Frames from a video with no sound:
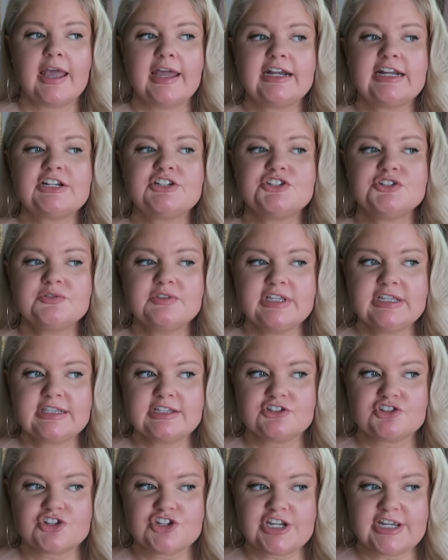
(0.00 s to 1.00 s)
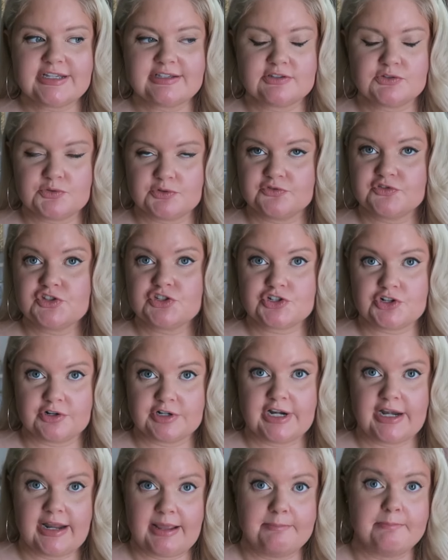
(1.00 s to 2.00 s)
And I do think that she has sort of
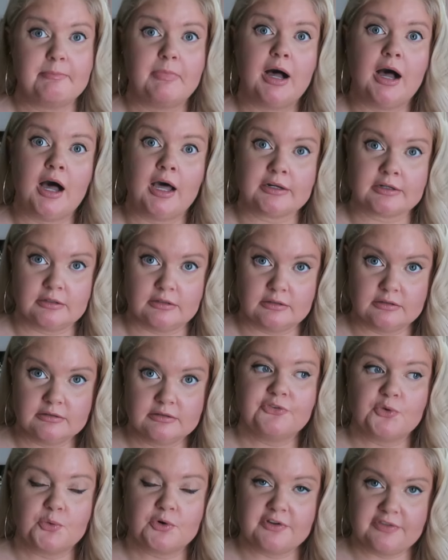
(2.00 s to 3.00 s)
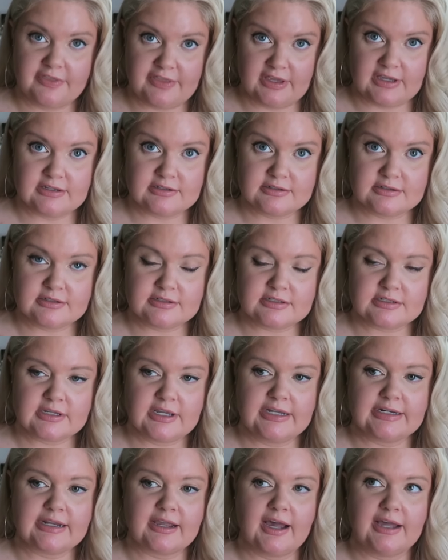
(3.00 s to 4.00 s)
started a model for this
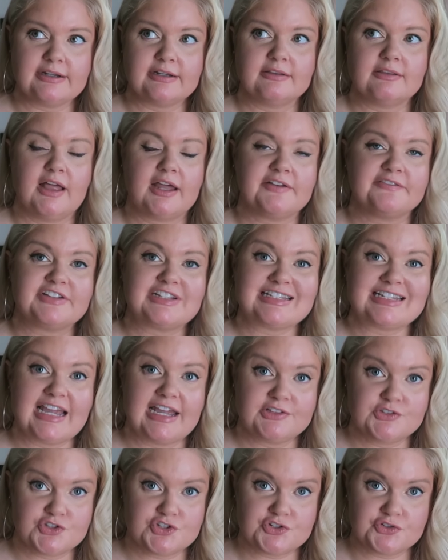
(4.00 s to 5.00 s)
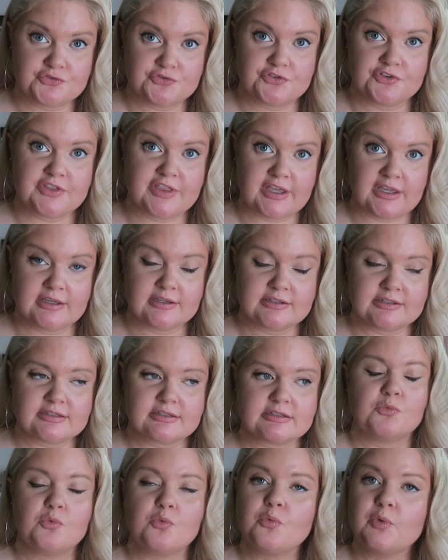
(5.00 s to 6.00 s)
and gotten a lot of attention for
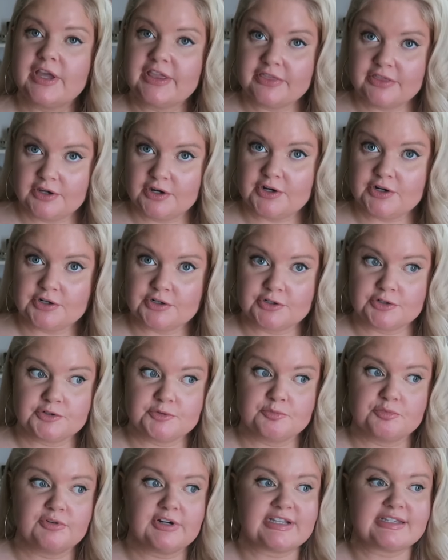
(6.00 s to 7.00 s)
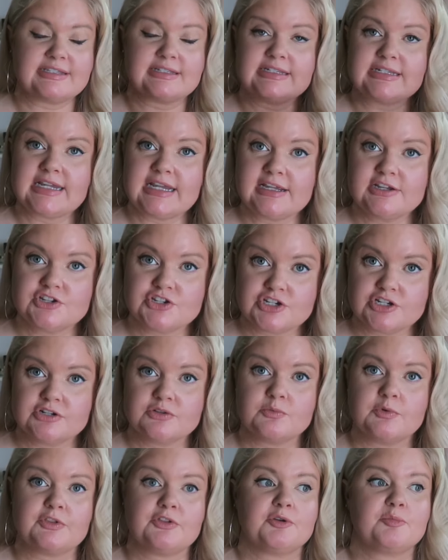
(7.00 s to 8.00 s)
this with her
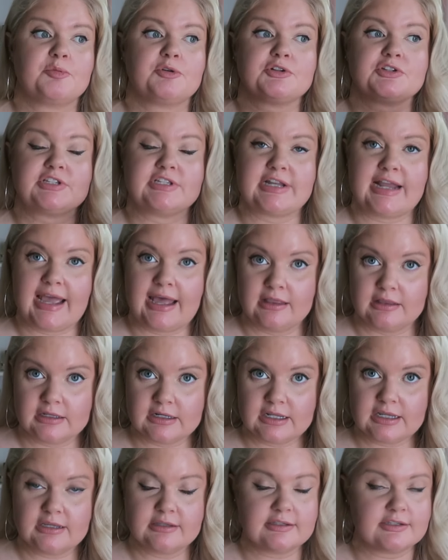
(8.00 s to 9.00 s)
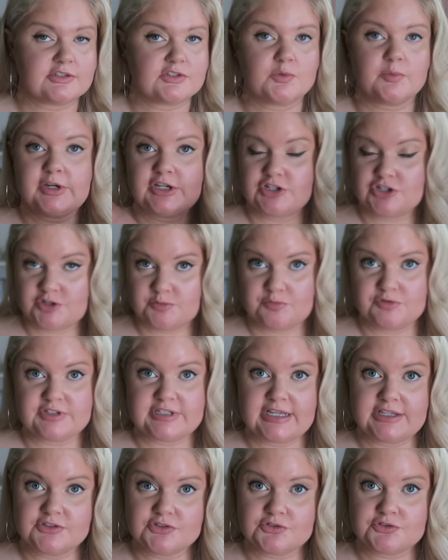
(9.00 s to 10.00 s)
presentation, with her personality, at least the way she
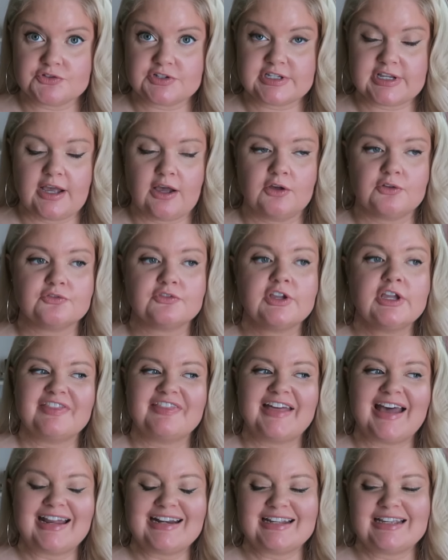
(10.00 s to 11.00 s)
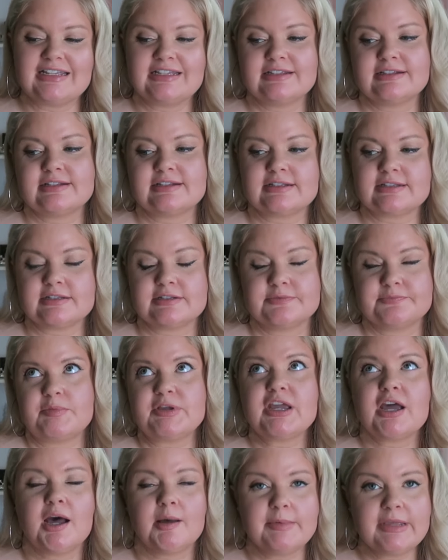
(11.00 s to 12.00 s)
presents herself, that is
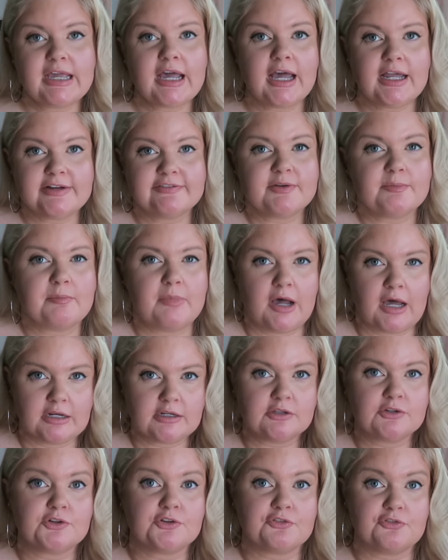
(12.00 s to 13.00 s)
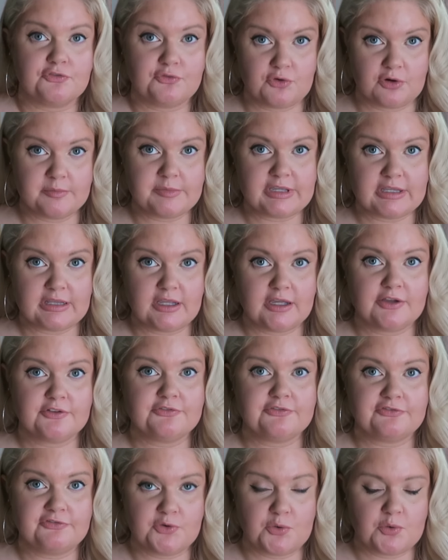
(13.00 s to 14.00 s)
becoming kind of a model or a formula
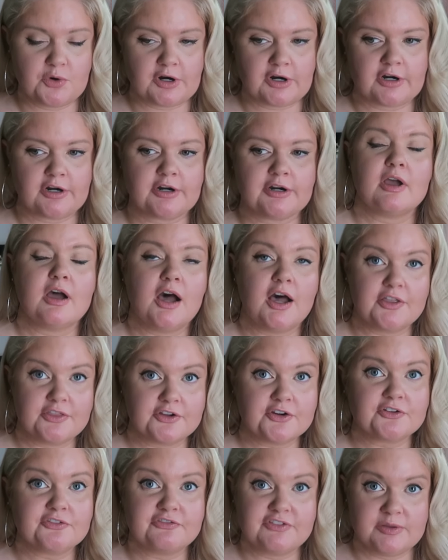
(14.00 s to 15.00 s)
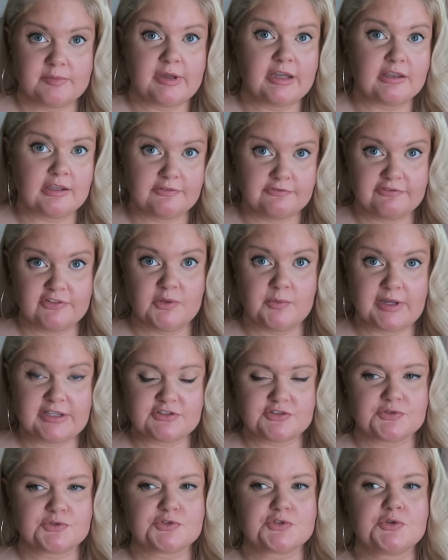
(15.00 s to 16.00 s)
for other female
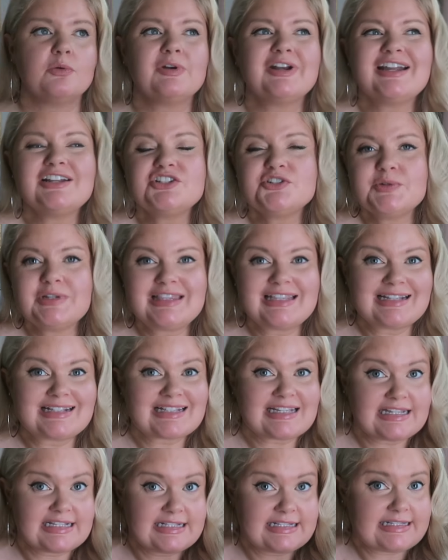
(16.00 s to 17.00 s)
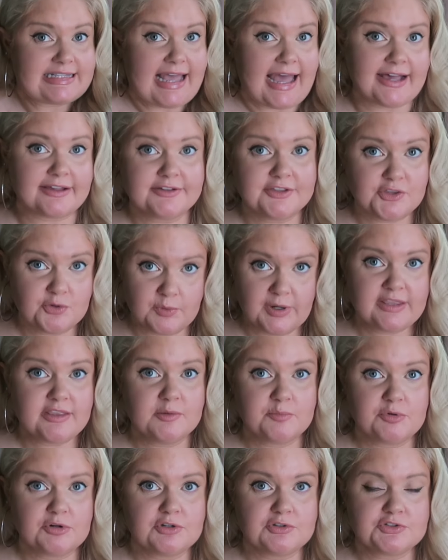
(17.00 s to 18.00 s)
influencers who are not doing things exactly the way
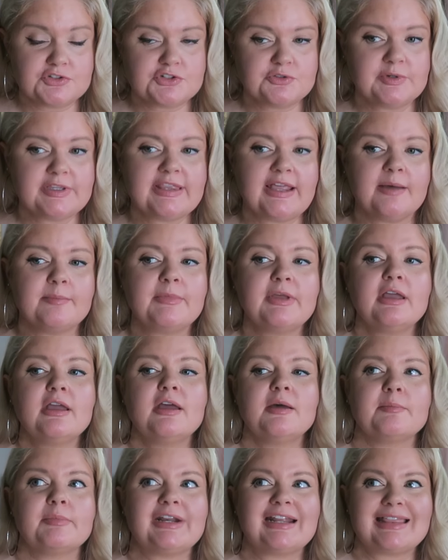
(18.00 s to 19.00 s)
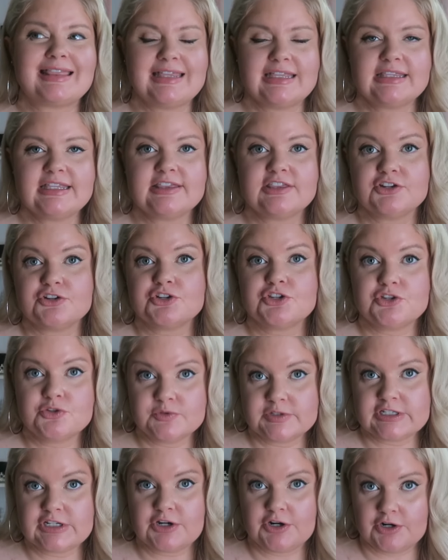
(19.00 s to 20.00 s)
that Pearl's doing them, but I think that they're
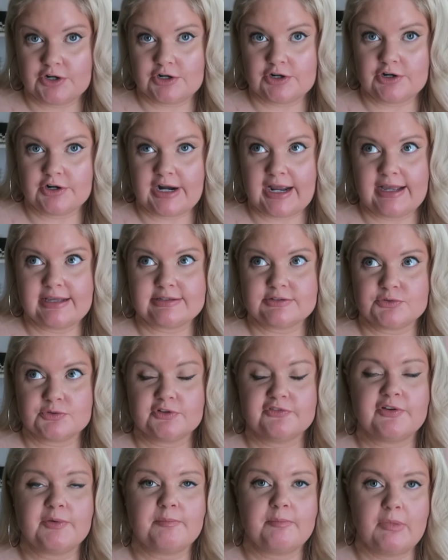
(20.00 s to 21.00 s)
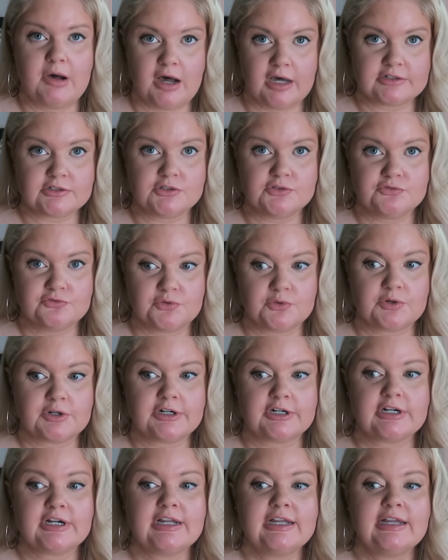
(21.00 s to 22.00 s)
using her as sort of a model
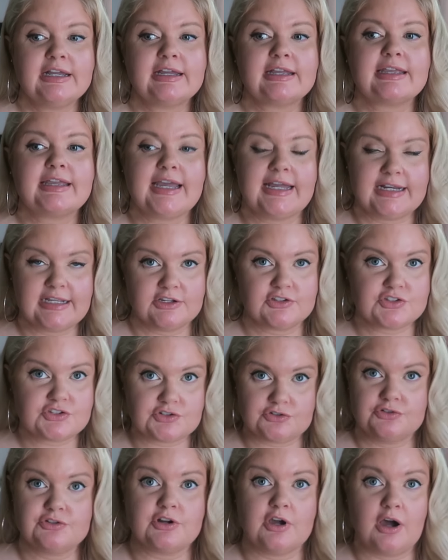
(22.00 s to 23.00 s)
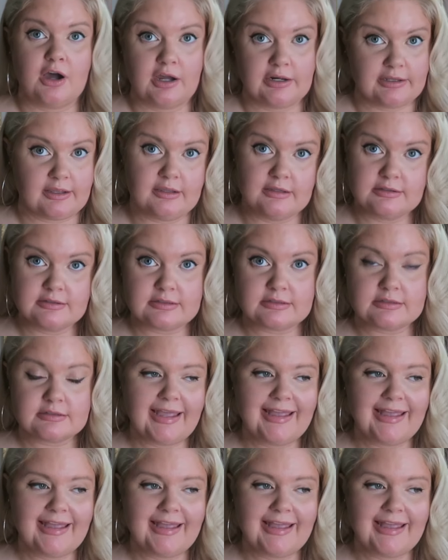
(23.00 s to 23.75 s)
for getting a certain audience.